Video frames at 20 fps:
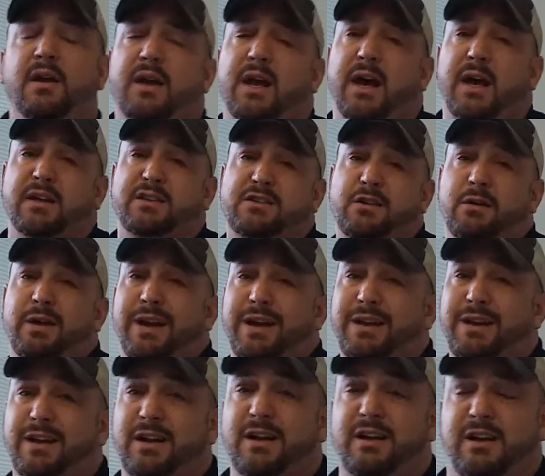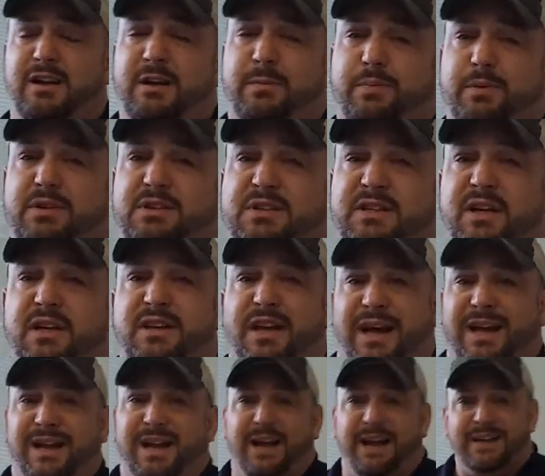yeah, so 80 to 90%,
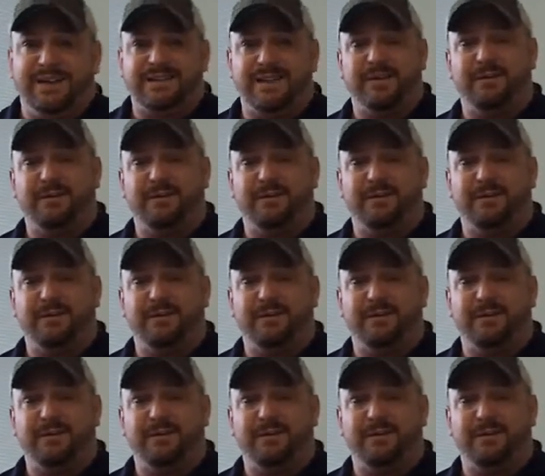that last,